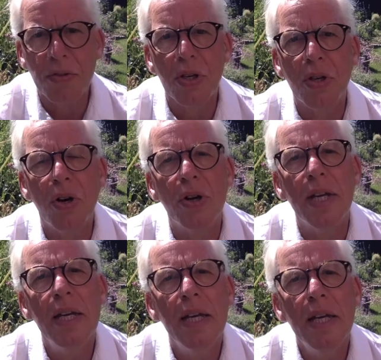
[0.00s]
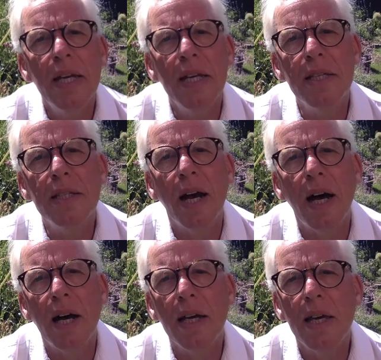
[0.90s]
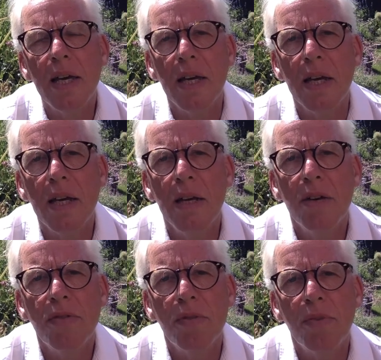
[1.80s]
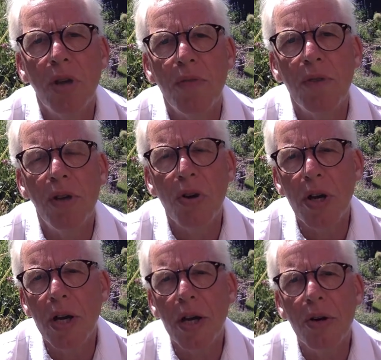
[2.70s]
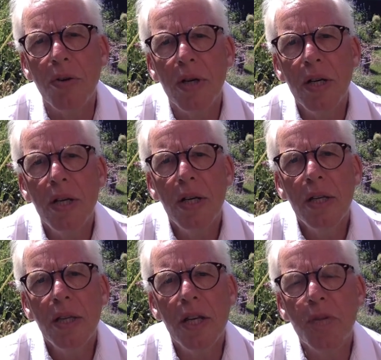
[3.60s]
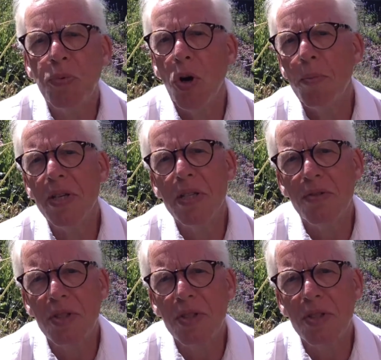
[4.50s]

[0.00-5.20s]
that God is our King from long ago, that His promise of